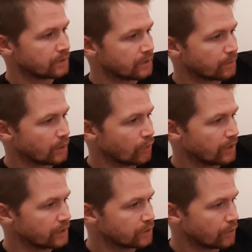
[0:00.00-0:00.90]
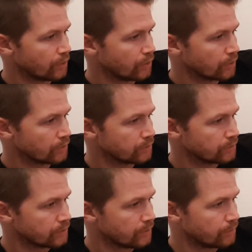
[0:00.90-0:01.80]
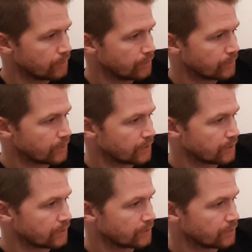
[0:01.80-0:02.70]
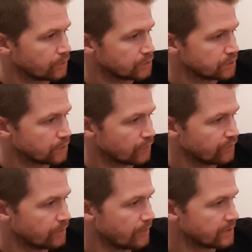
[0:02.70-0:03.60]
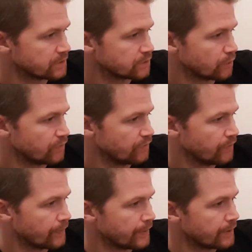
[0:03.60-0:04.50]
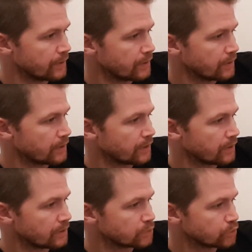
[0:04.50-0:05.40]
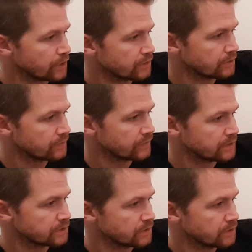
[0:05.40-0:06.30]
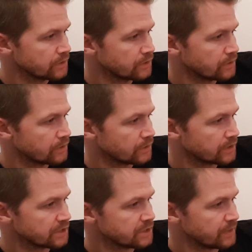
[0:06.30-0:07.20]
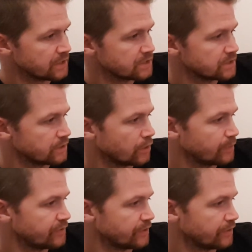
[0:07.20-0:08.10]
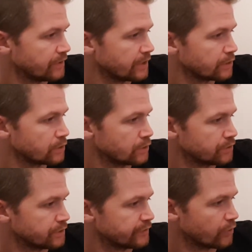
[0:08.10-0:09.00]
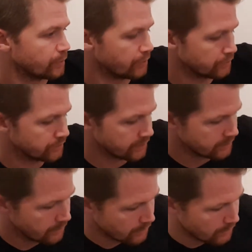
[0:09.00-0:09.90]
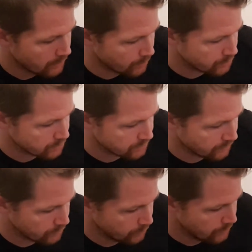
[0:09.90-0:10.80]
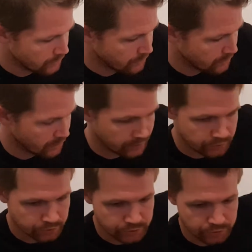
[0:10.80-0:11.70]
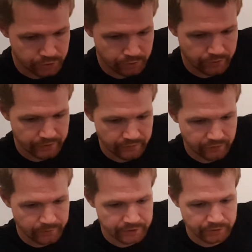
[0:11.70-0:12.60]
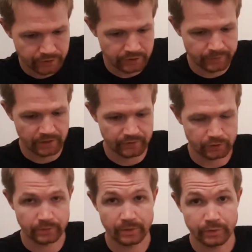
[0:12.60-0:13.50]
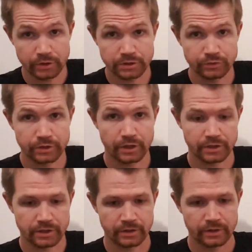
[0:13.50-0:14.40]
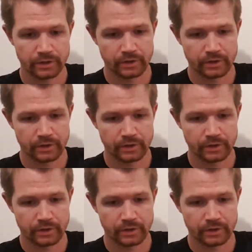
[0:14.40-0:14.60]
uh, probably Göller uh, Drosendorf, Memmelsdorf. 2000 uh, Zutaten Wasser, Gerstenmalz, Hopfen, Algo Content 4.9, percent volume. I can also show you the information that I'm having on my books regarding